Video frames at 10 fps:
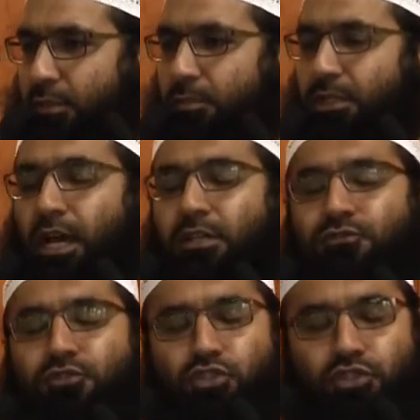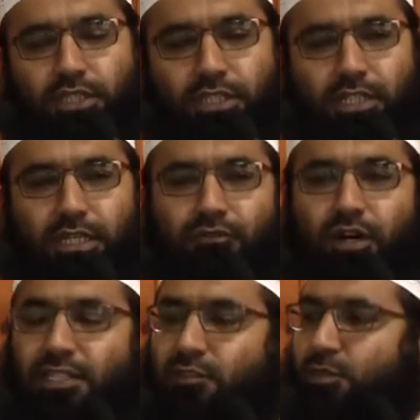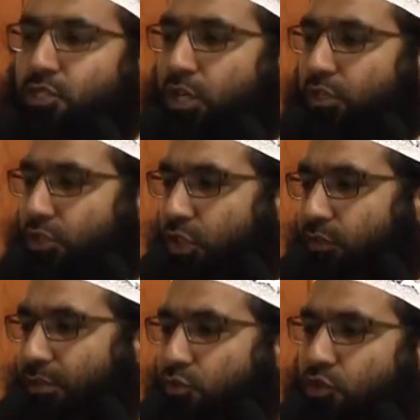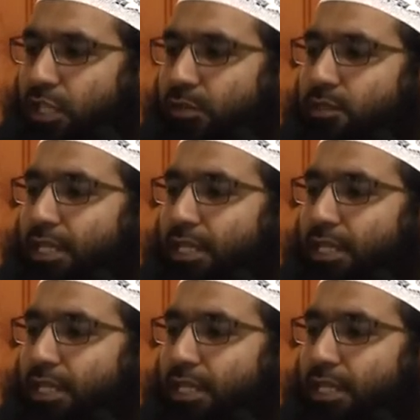but unfortunately vast majority of the Muslims,